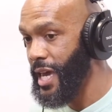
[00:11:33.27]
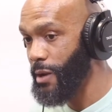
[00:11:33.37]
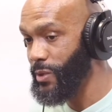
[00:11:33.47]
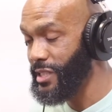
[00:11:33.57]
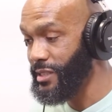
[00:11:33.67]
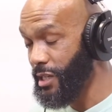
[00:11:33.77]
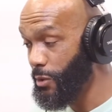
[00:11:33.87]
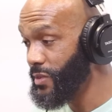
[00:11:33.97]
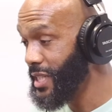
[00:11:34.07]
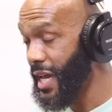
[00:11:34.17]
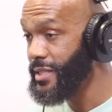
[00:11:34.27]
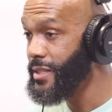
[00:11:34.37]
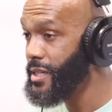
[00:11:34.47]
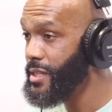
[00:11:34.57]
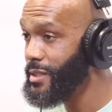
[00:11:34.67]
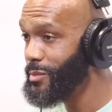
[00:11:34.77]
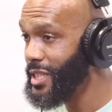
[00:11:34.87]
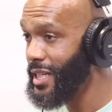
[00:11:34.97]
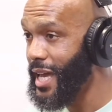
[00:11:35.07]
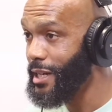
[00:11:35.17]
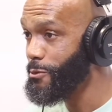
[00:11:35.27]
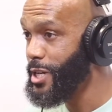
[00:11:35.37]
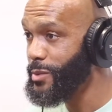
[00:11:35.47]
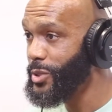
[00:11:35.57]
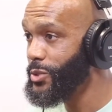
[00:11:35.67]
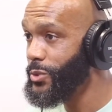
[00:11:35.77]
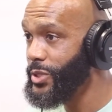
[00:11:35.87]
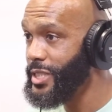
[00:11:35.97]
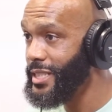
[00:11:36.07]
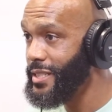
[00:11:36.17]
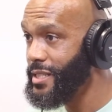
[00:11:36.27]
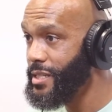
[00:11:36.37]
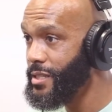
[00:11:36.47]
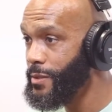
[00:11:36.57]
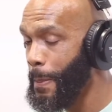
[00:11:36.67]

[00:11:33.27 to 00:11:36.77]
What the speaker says: And with COVID-19 being like a respiratory disease,